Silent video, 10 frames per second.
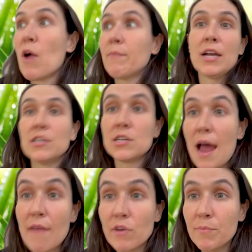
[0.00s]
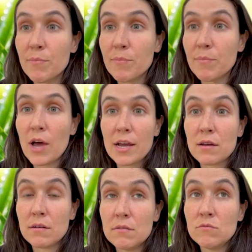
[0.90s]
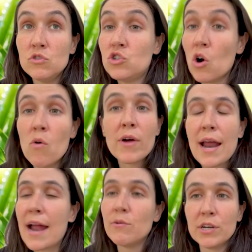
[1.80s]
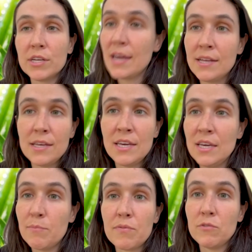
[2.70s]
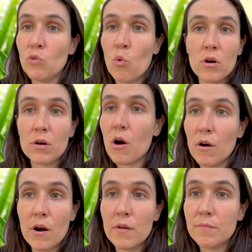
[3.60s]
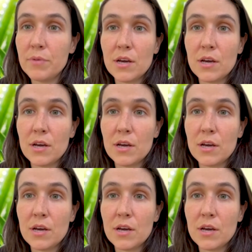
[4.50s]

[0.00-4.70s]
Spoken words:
recommend it to everybody. Like, don't let anyone gatekeep your art